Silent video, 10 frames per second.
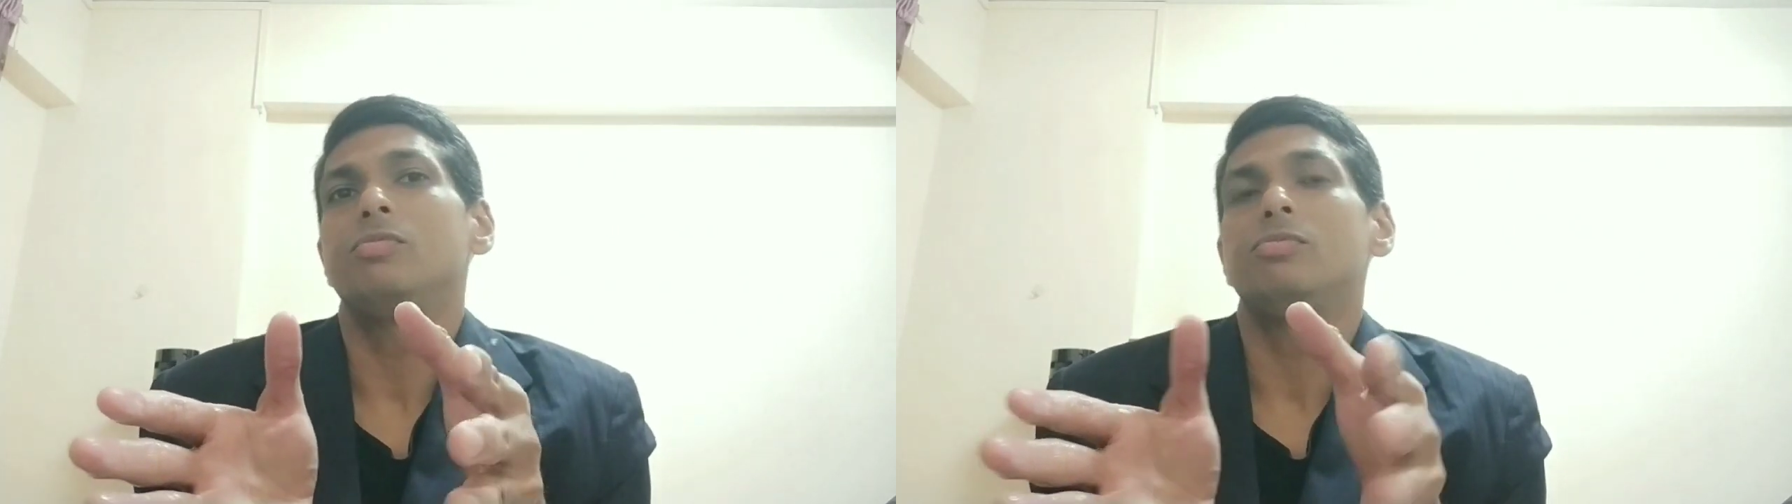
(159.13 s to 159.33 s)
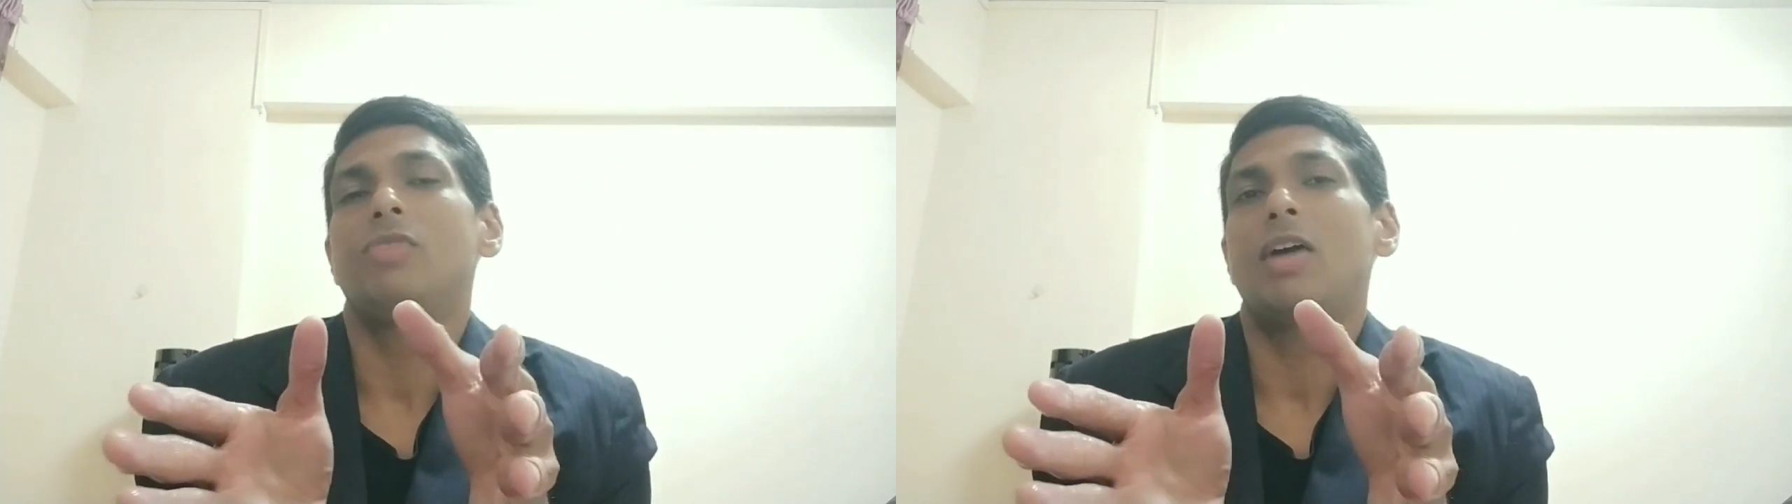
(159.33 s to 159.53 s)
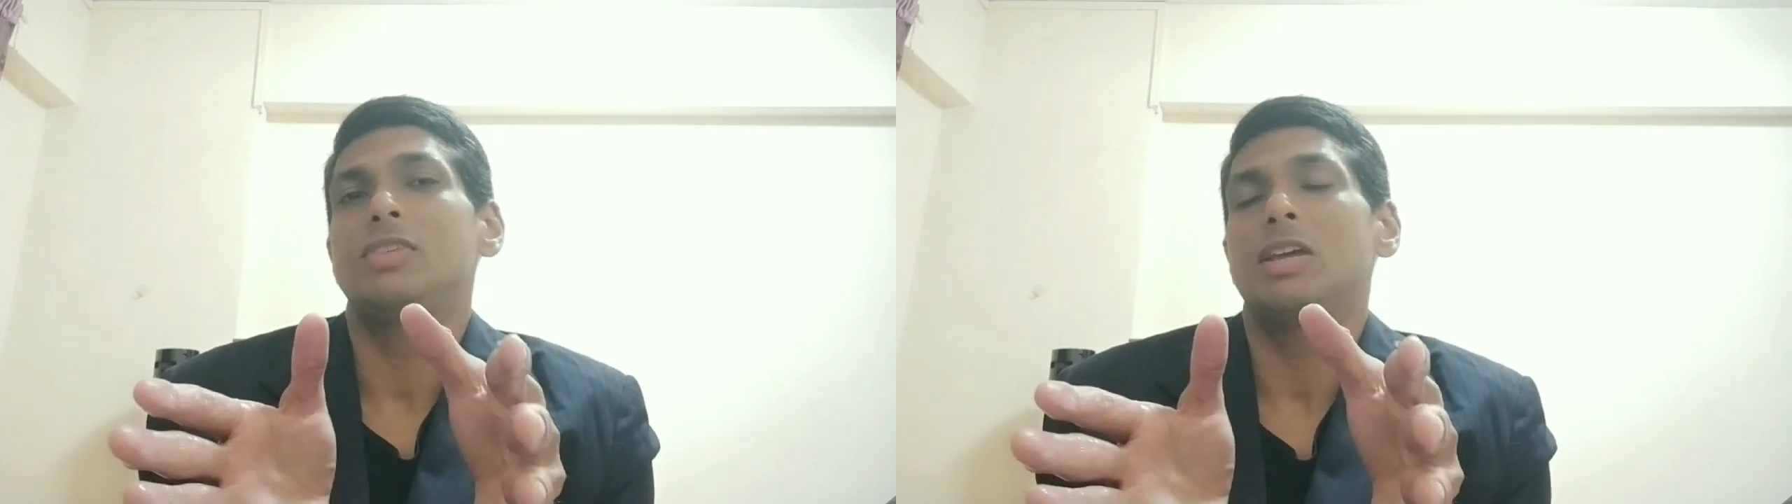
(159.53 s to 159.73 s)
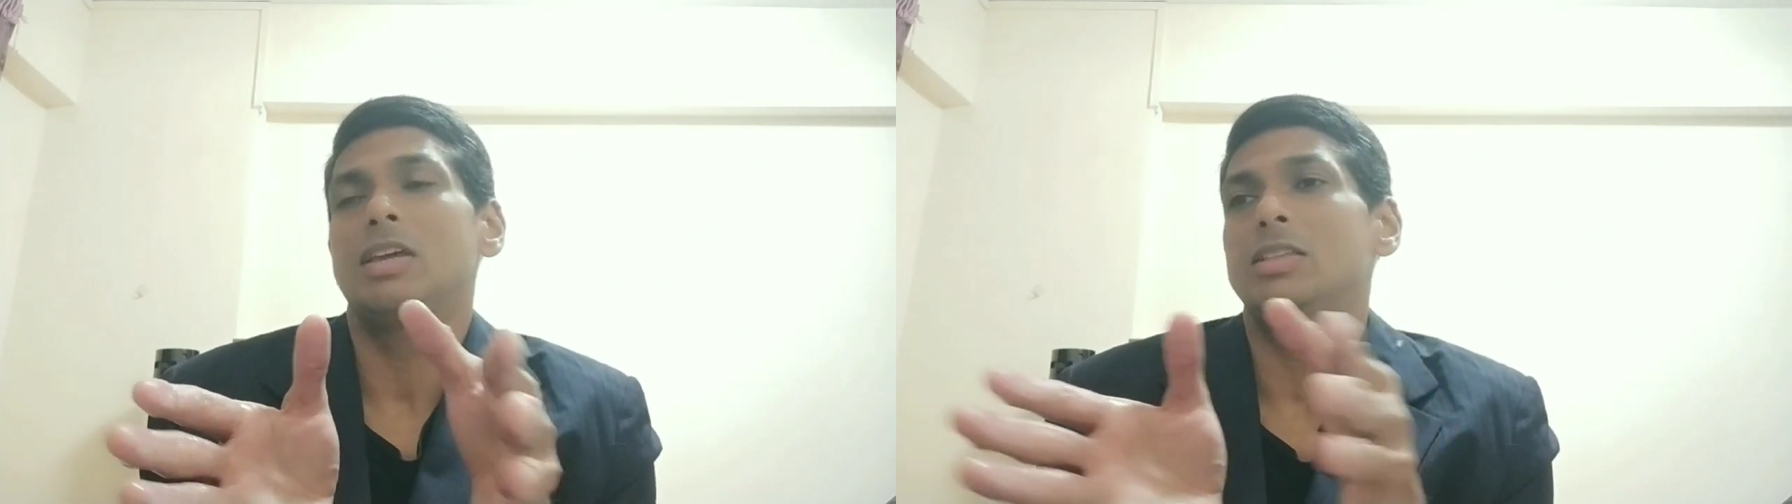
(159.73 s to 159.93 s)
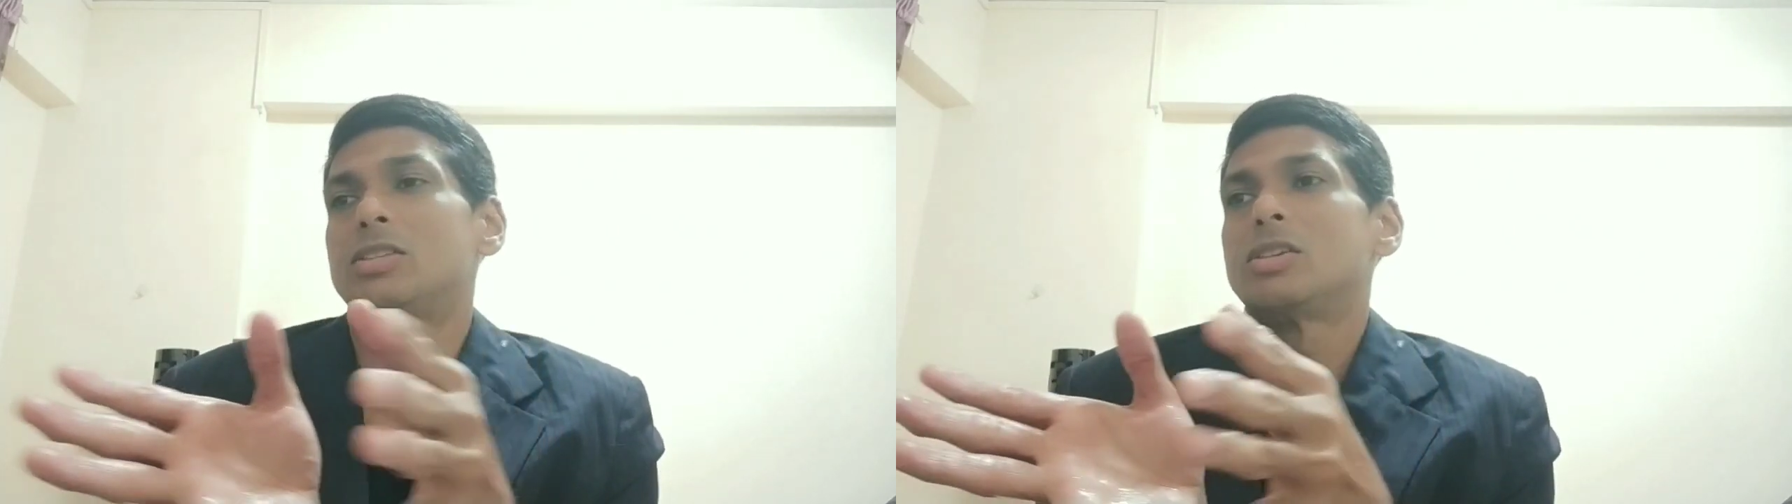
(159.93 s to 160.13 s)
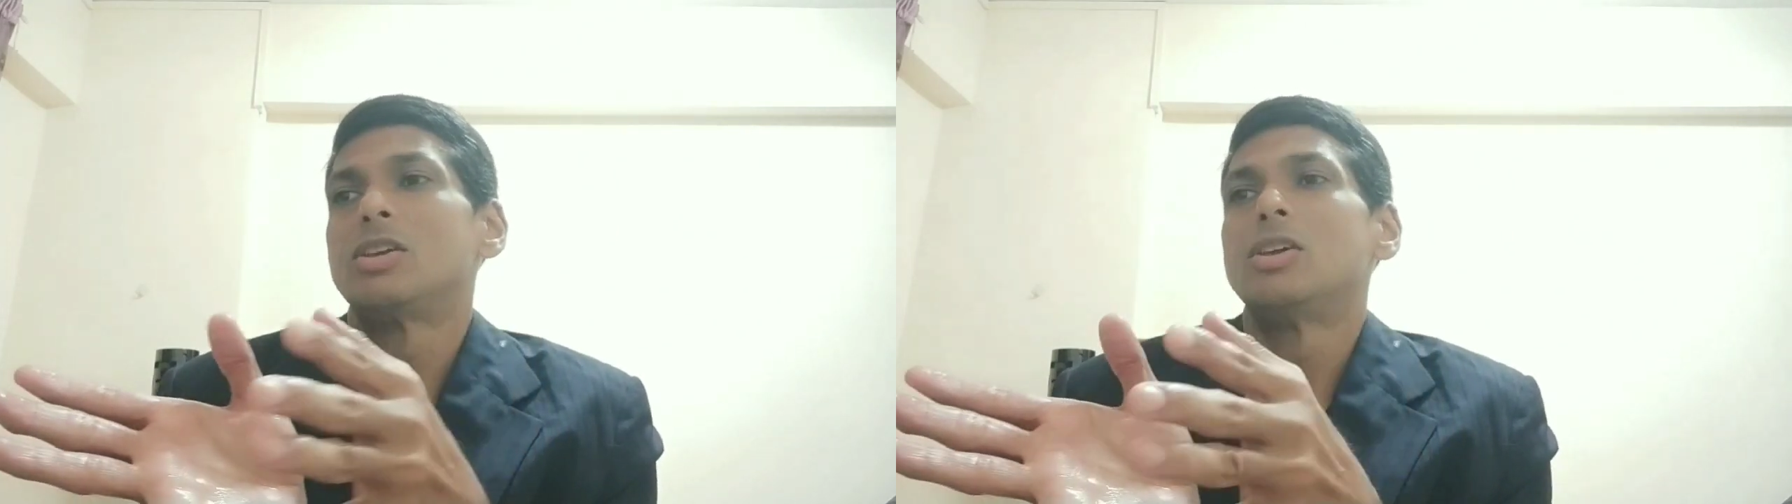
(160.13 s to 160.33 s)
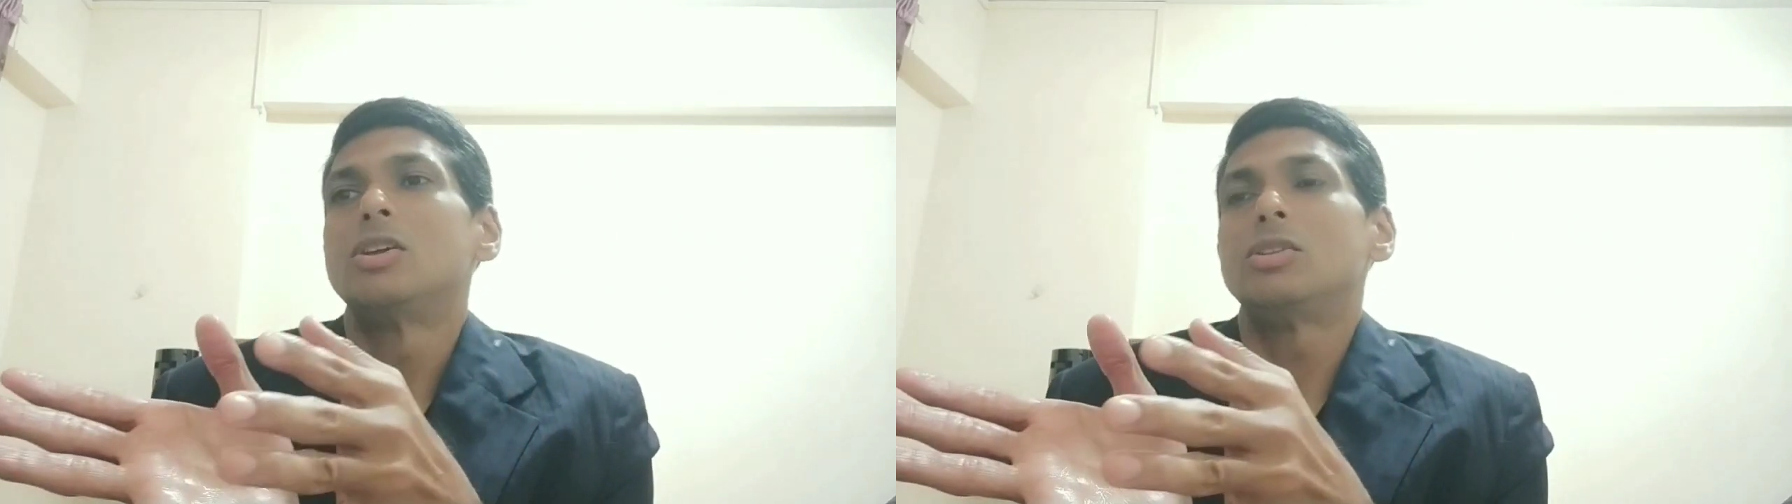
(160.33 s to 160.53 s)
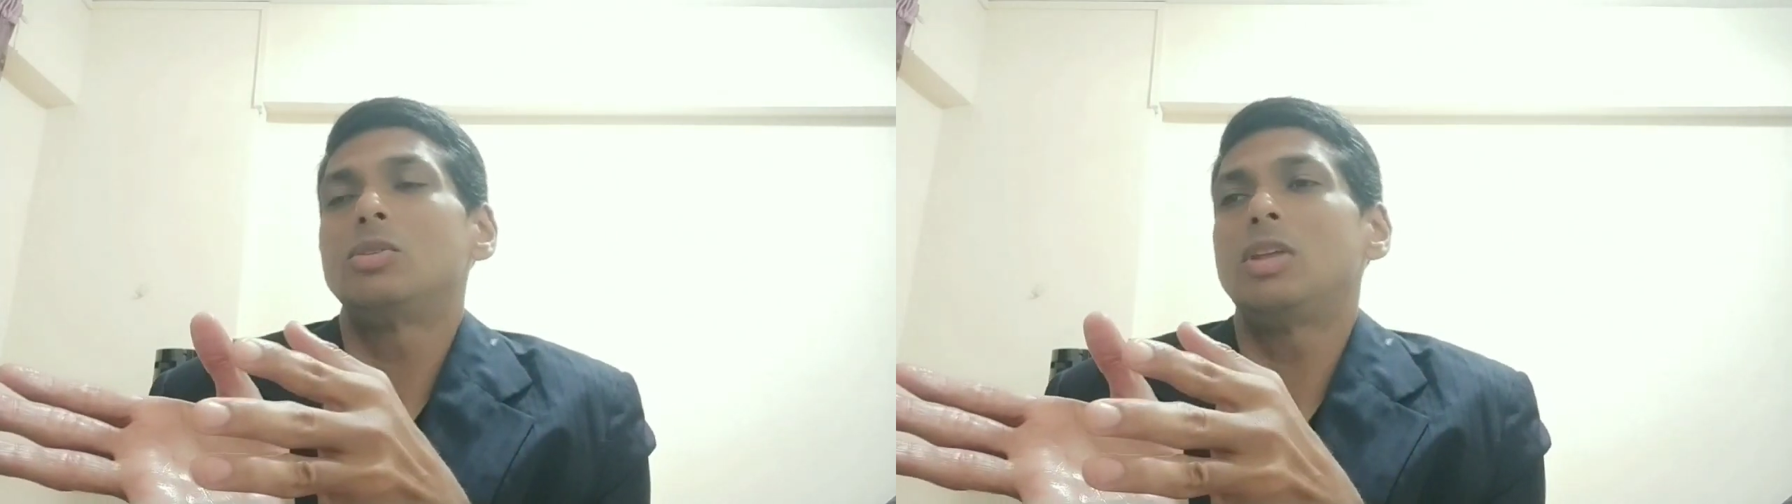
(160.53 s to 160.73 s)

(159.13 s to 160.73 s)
5 seconds to